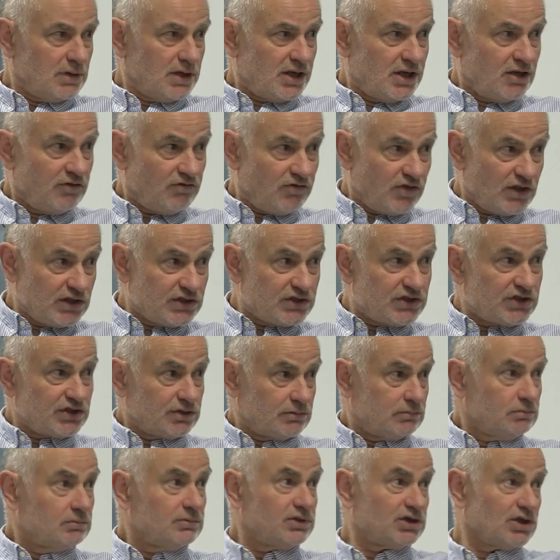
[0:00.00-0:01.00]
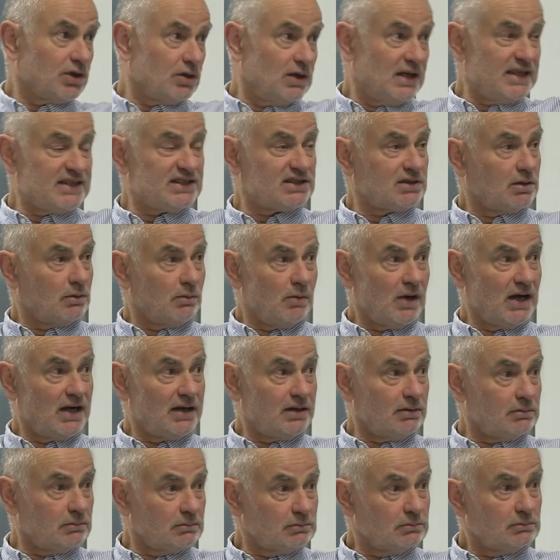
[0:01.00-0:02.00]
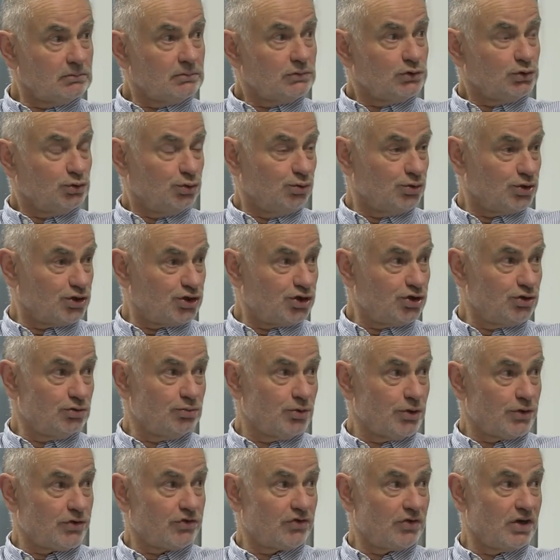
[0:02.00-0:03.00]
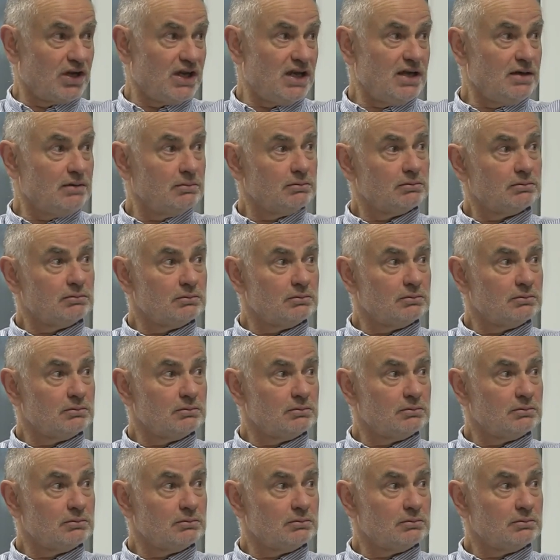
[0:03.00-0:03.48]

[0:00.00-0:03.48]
infants, so less than 1, or 2 or 3,